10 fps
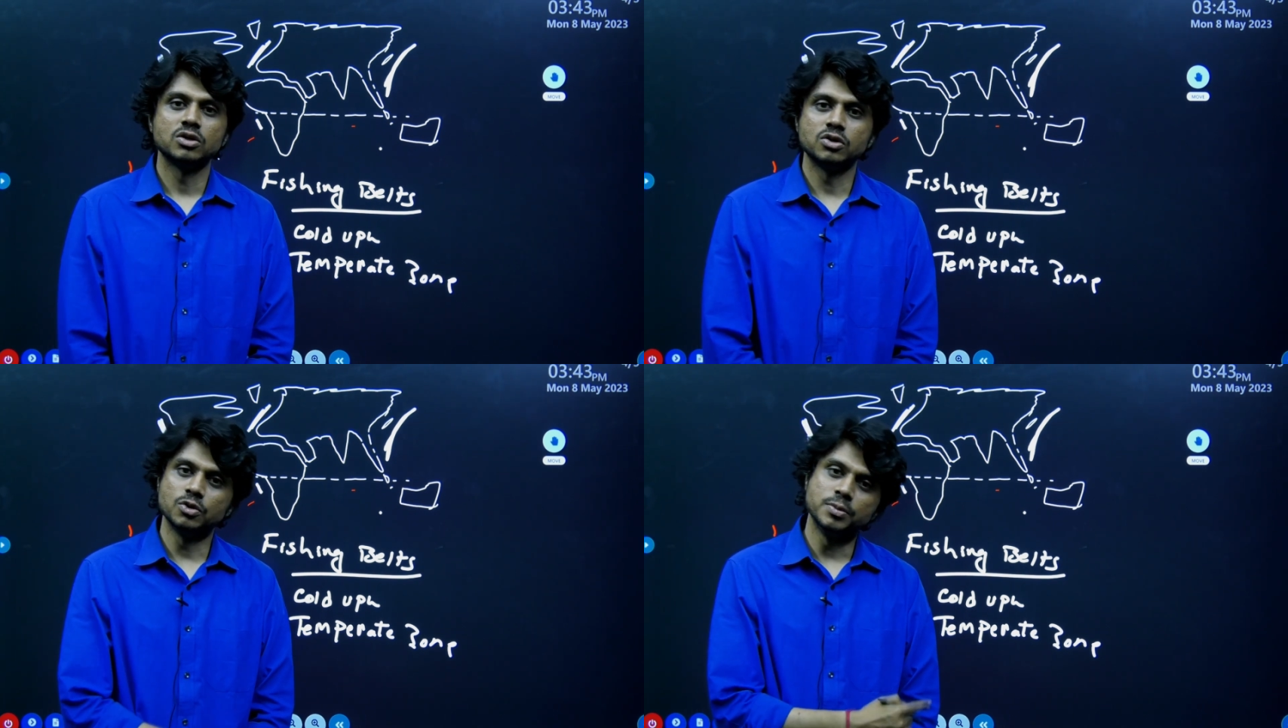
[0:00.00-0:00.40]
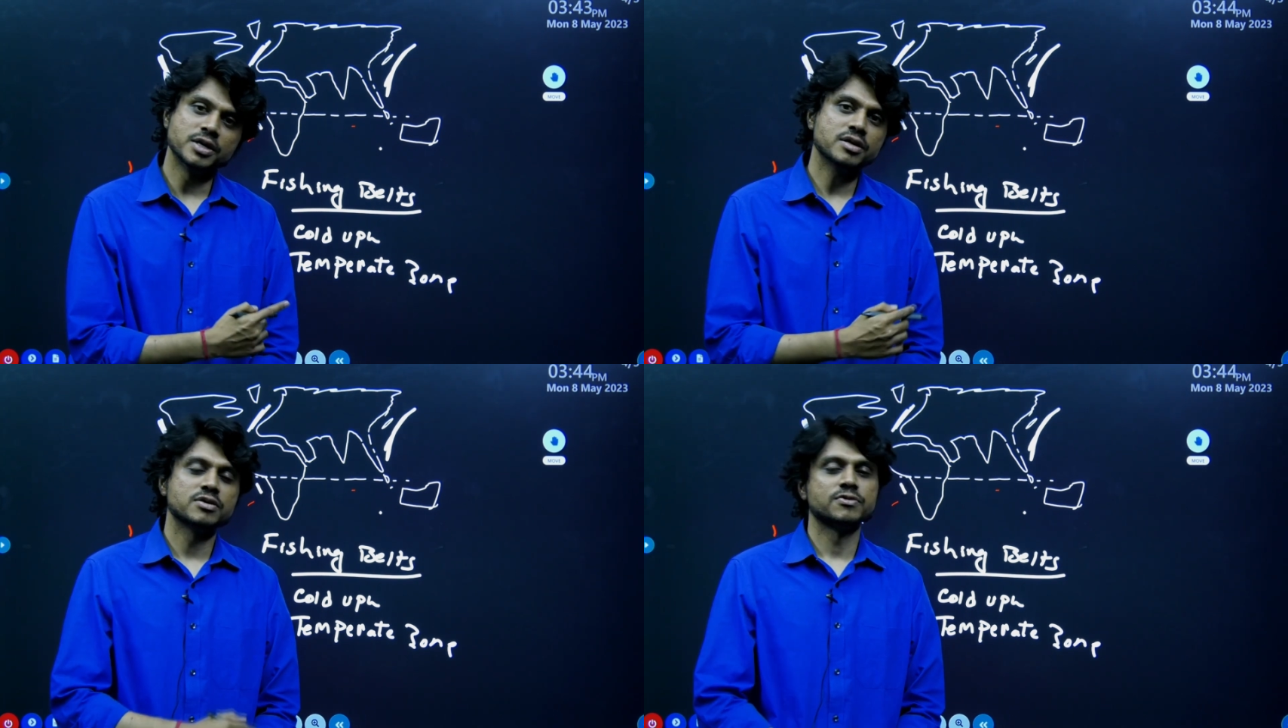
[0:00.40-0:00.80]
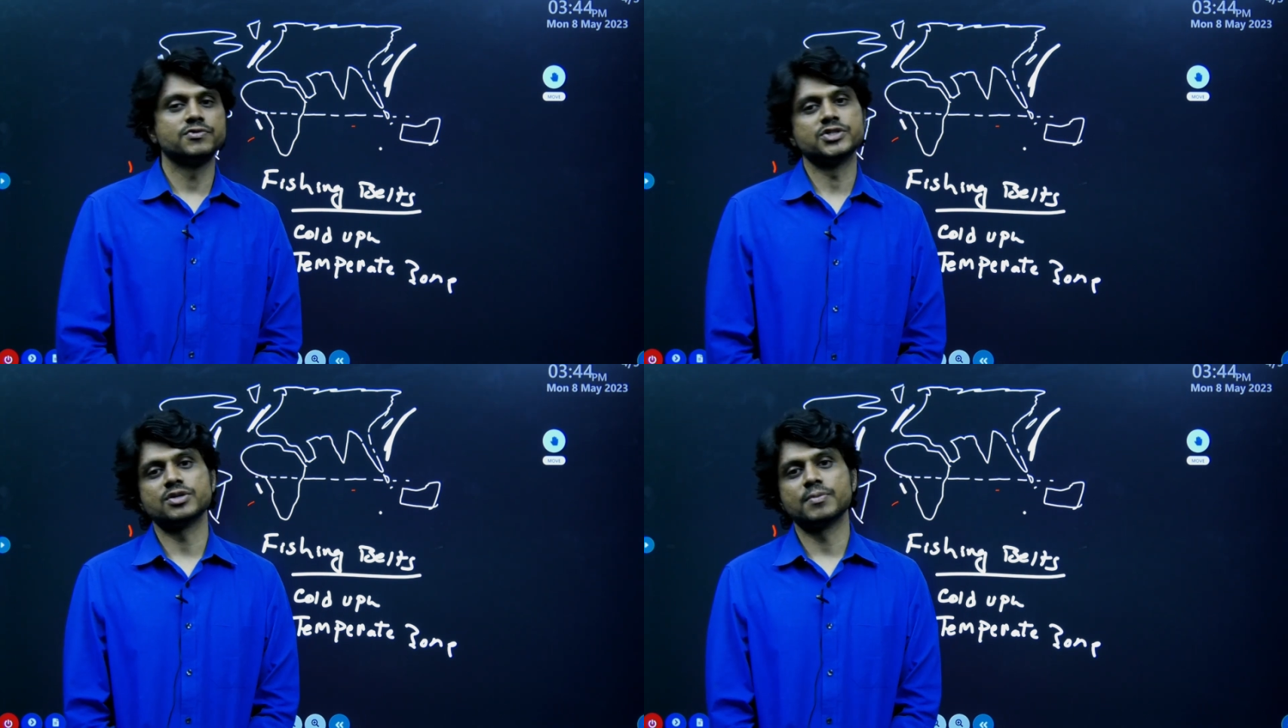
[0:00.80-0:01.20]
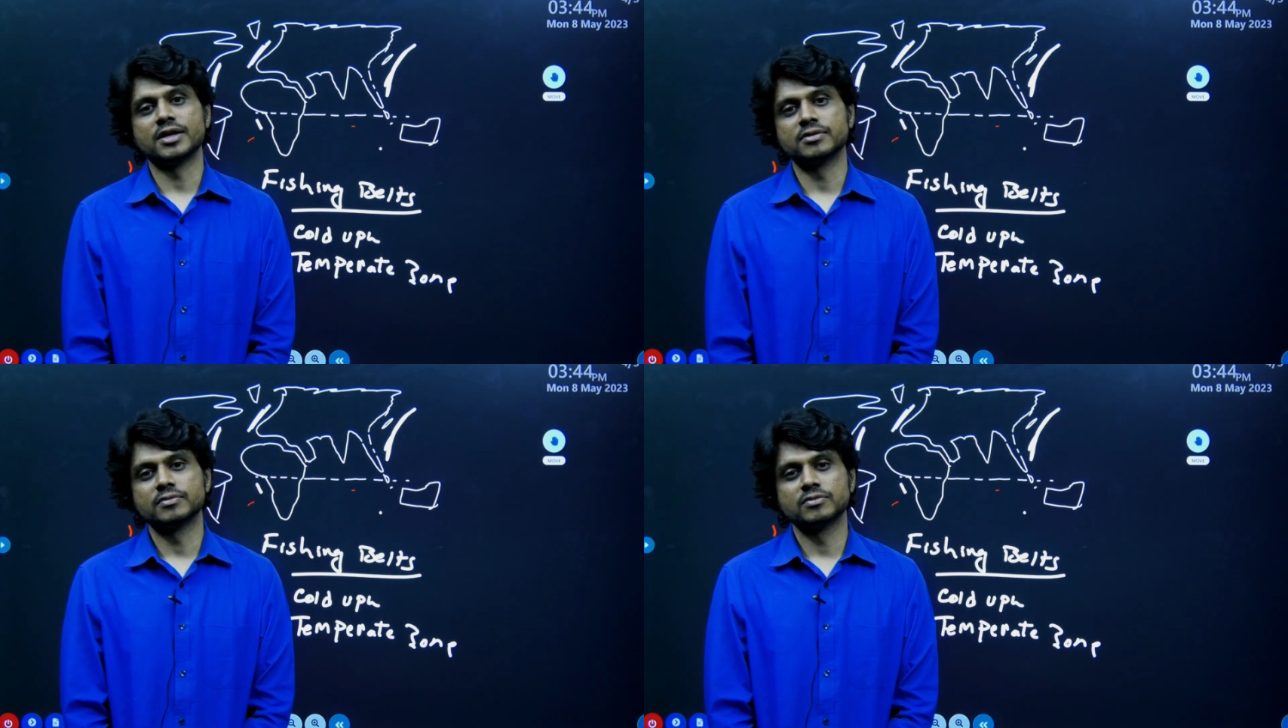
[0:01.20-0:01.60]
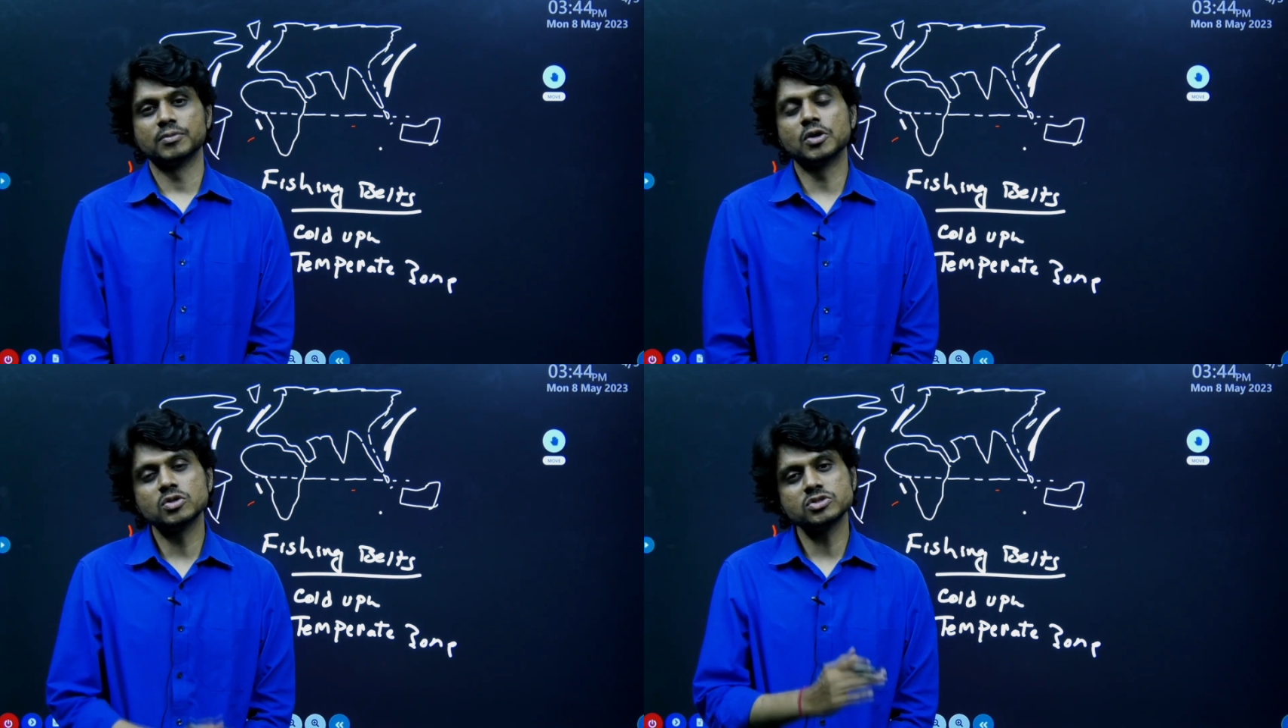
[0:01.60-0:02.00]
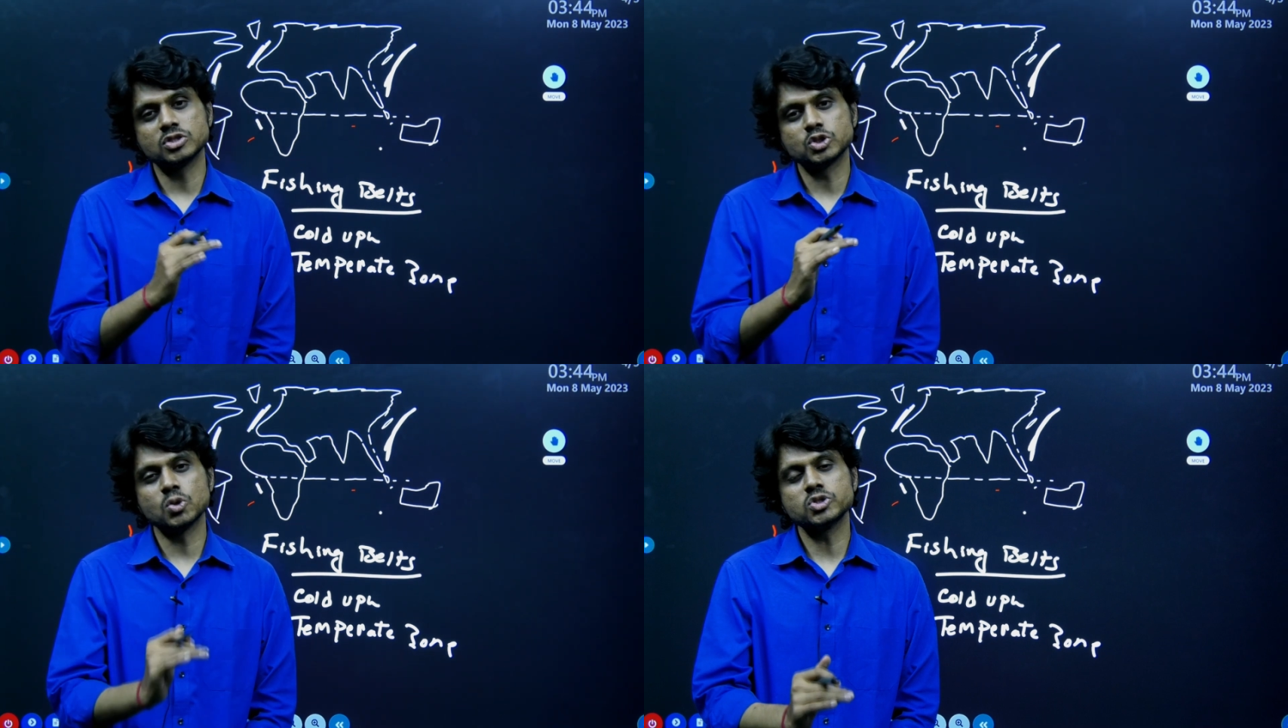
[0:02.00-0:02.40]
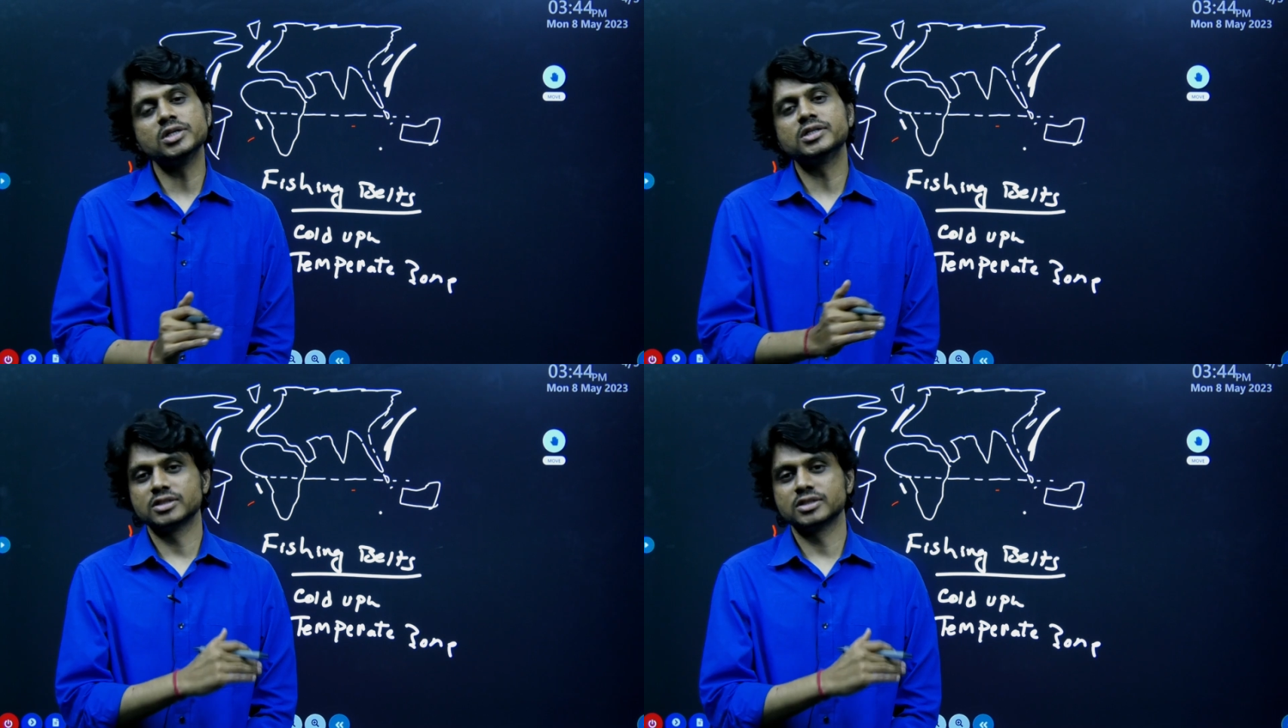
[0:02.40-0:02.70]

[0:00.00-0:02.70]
to be a fisherman because the social